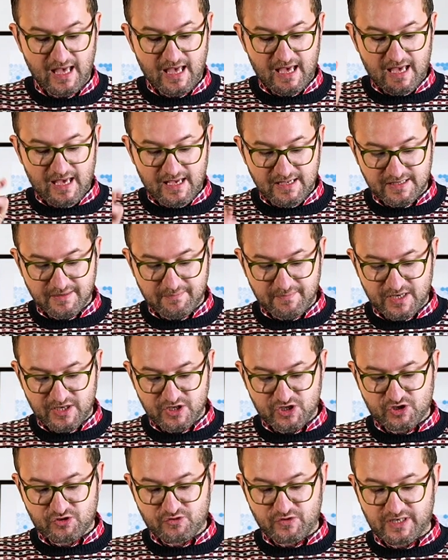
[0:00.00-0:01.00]
his
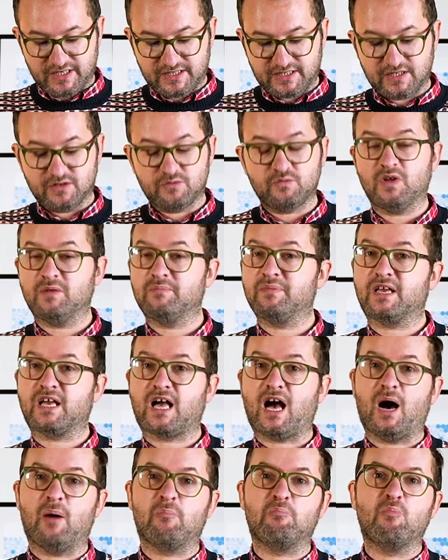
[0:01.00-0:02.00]
administration will
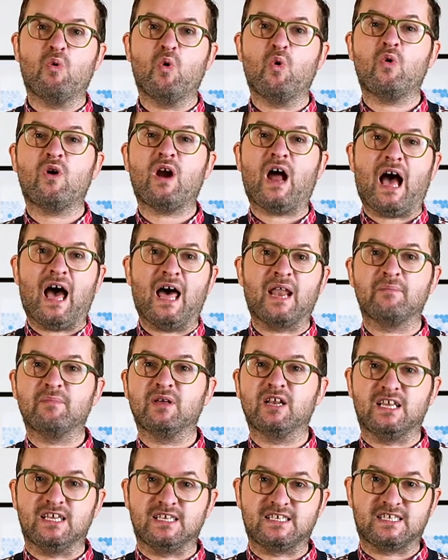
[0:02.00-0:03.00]
become more
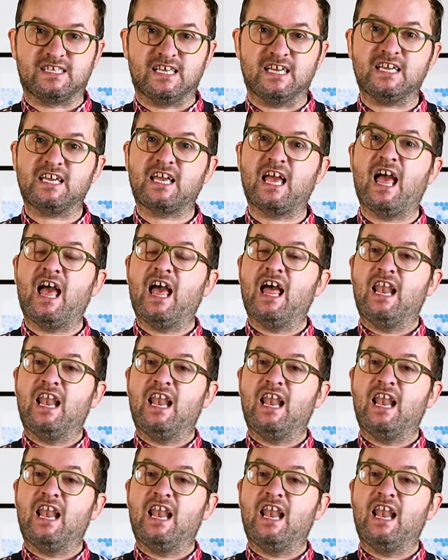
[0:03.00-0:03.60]
animalistic,